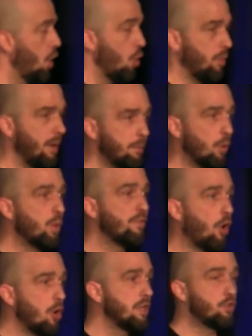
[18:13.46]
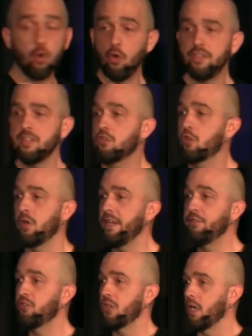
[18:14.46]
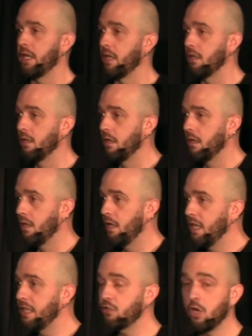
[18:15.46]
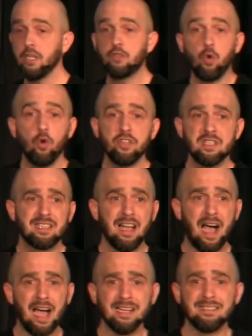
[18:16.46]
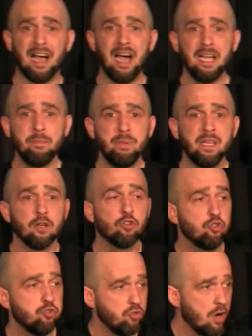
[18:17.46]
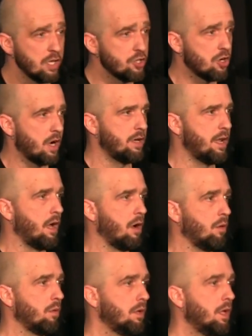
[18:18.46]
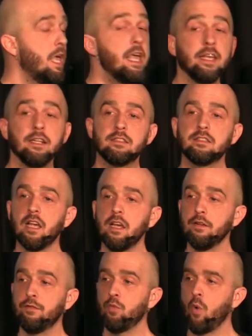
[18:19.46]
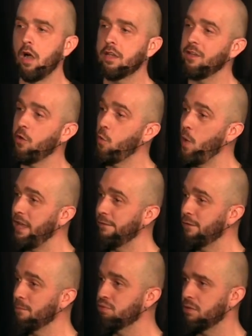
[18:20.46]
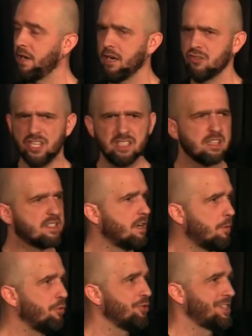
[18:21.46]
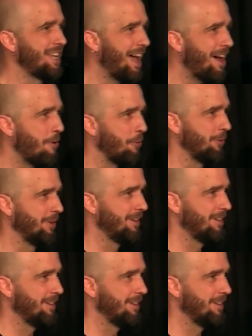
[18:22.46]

Remember, we've already told he's grief-stricken. He's already told his guys, I am being crushed right now. And instead of walking away from prayer, Jesus doubles down.